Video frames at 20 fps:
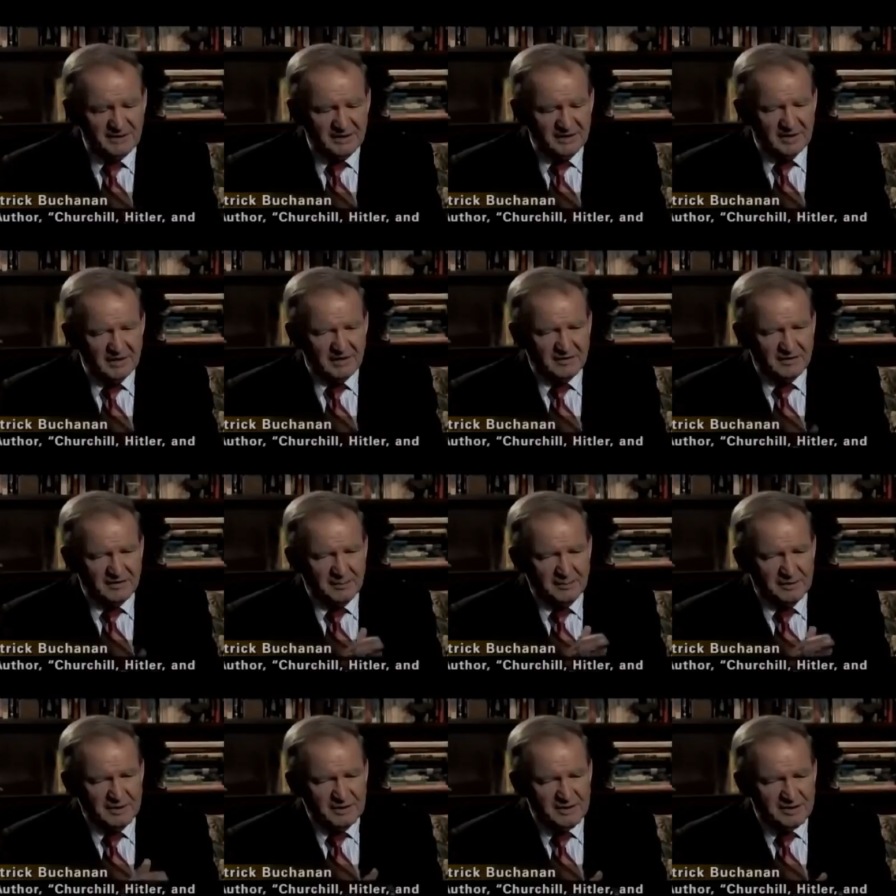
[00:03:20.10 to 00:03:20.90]
the
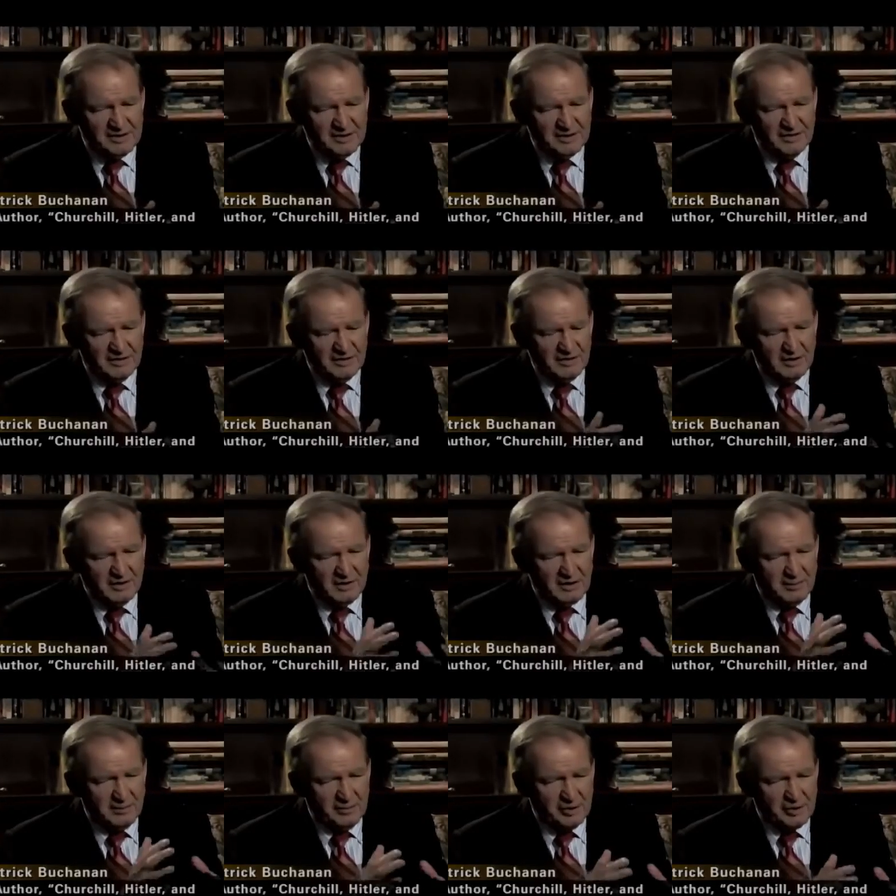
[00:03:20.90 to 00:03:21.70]
British, they're a
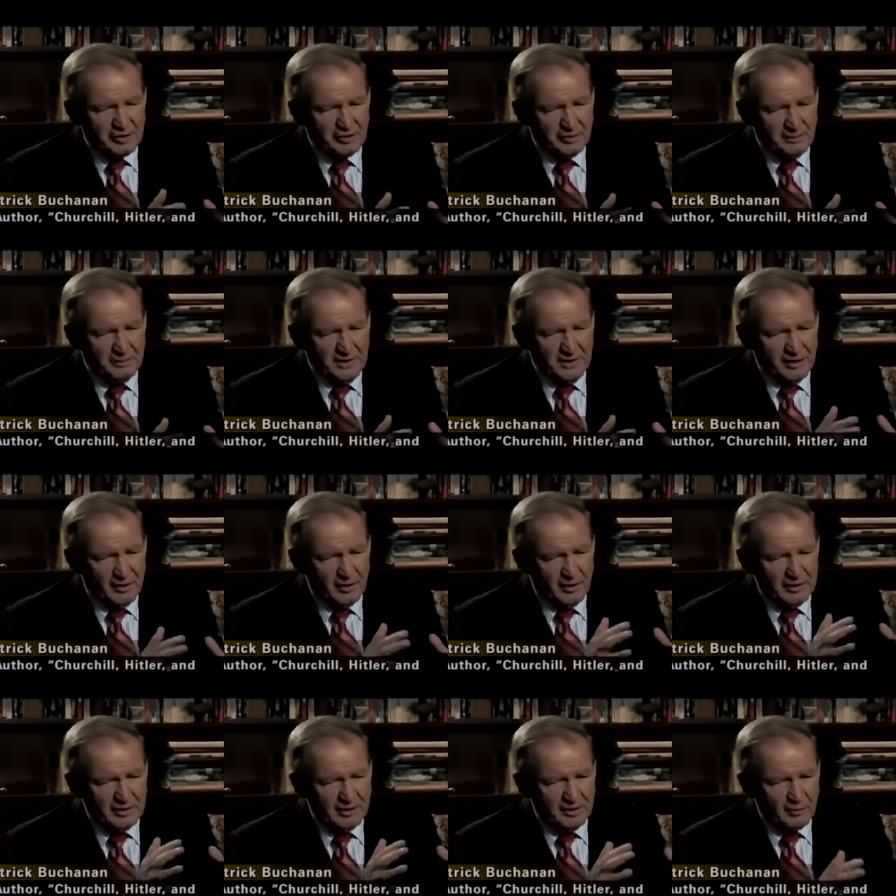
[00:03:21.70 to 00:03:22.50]
commercial
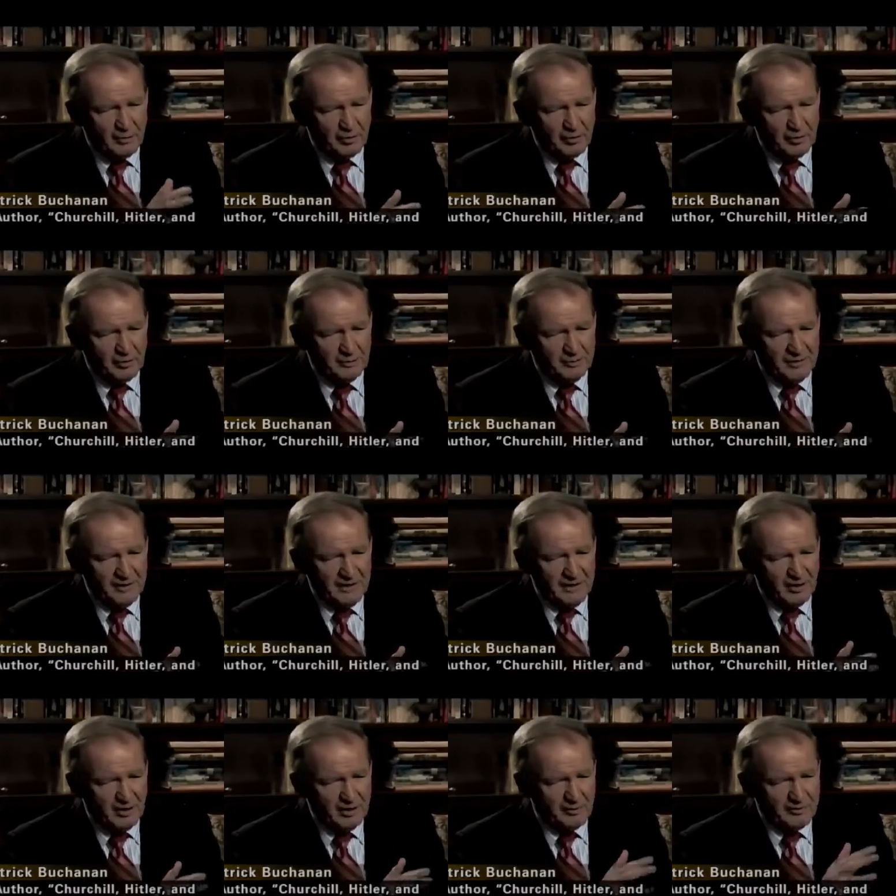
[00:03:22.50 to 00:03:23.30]
power and a world
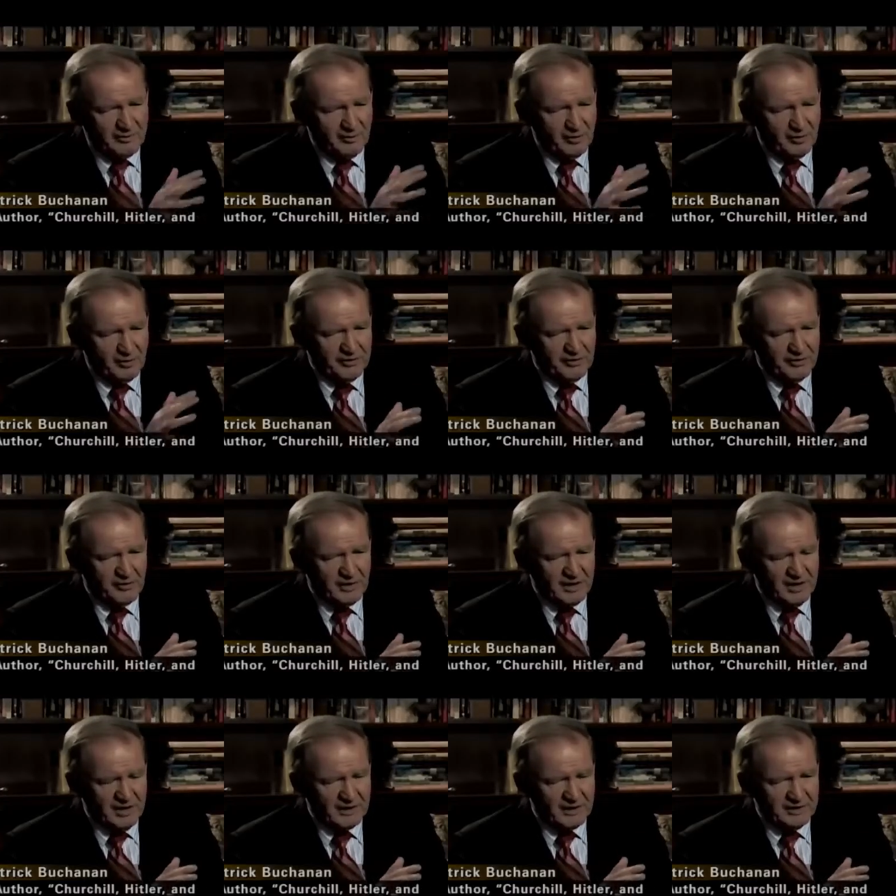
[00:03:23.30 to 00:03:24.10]
power with all their
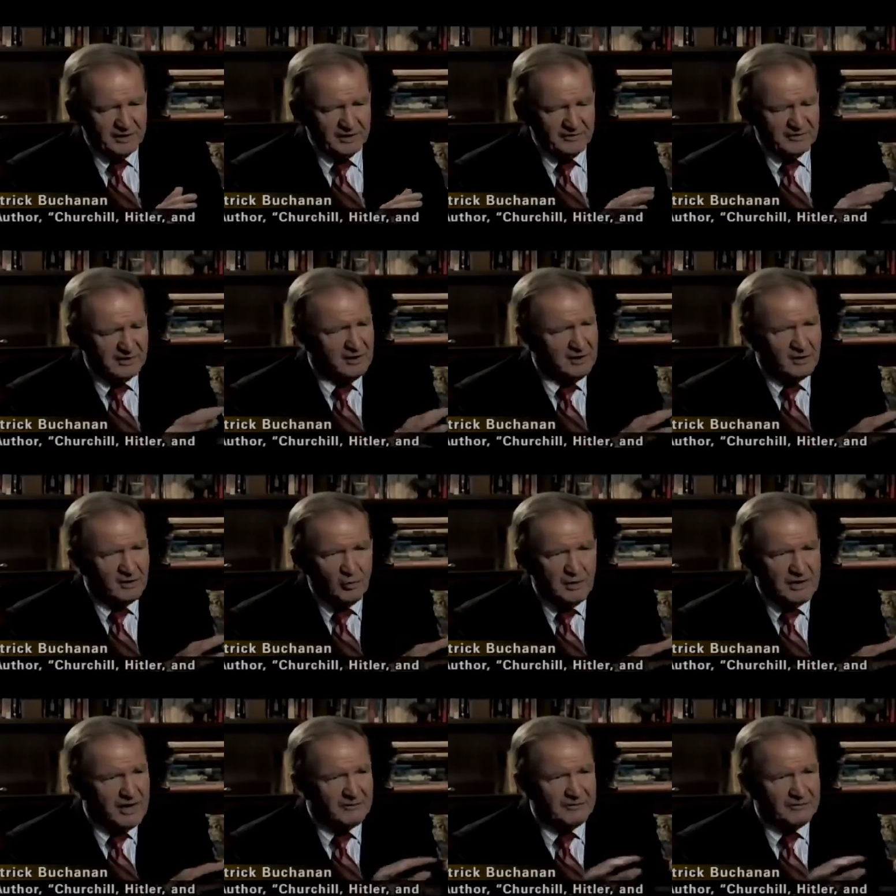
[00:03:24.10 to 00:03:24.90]
colonies.
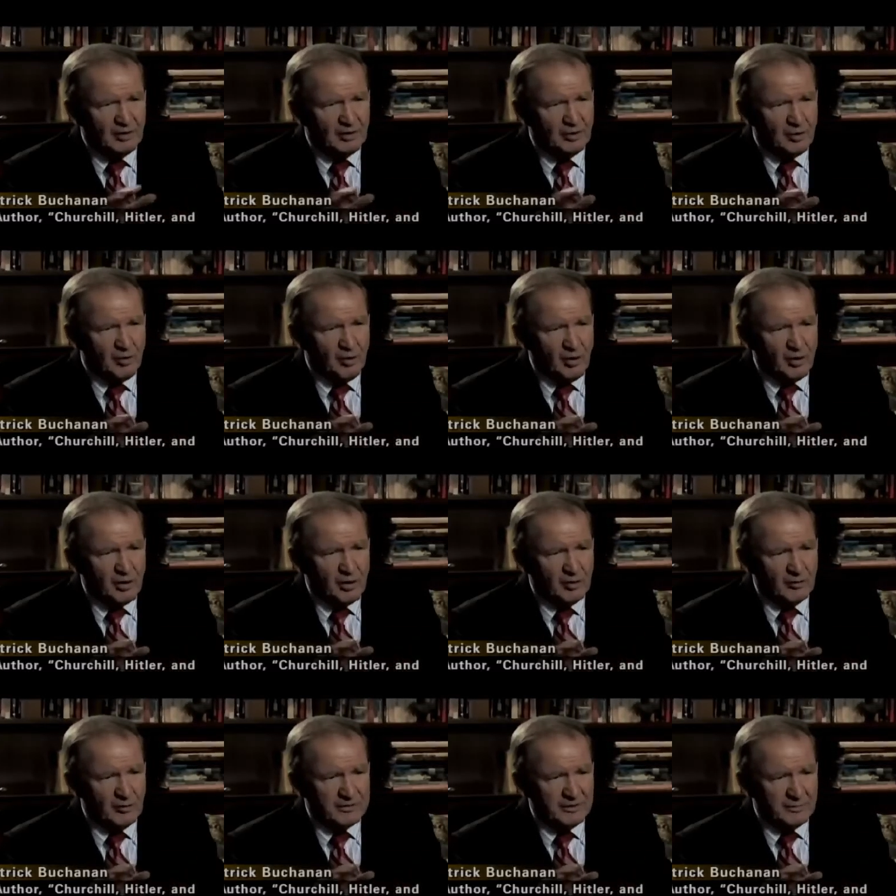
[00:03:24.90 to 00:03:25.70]
We have no
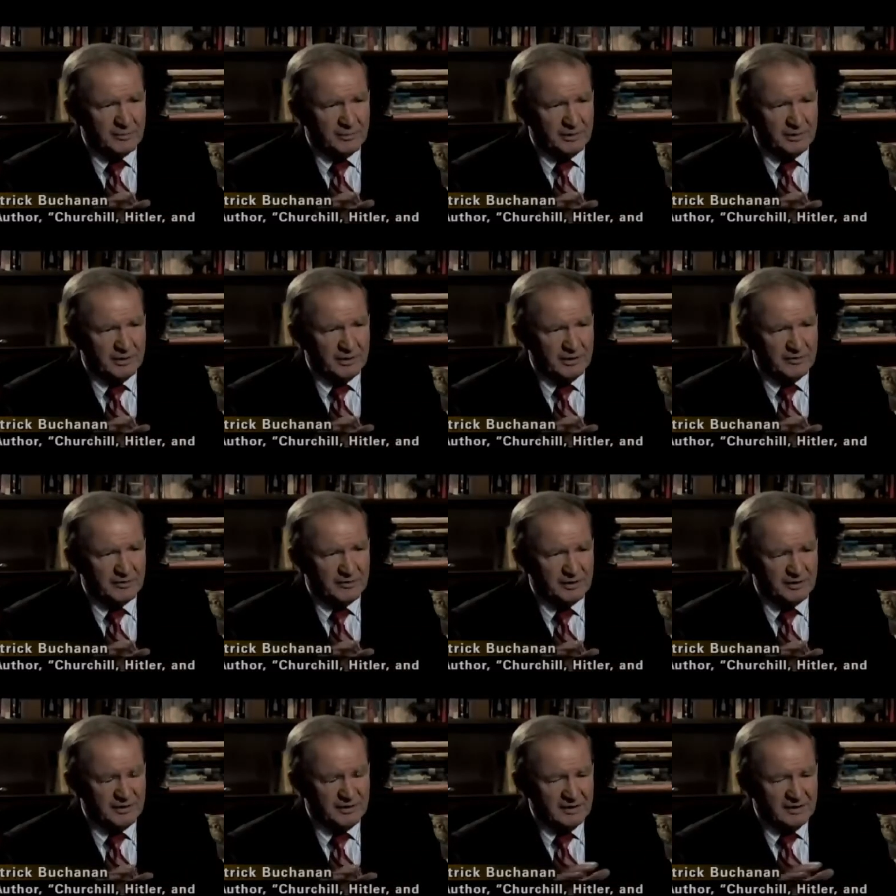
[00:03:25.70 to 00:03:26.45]
quarrel with the British.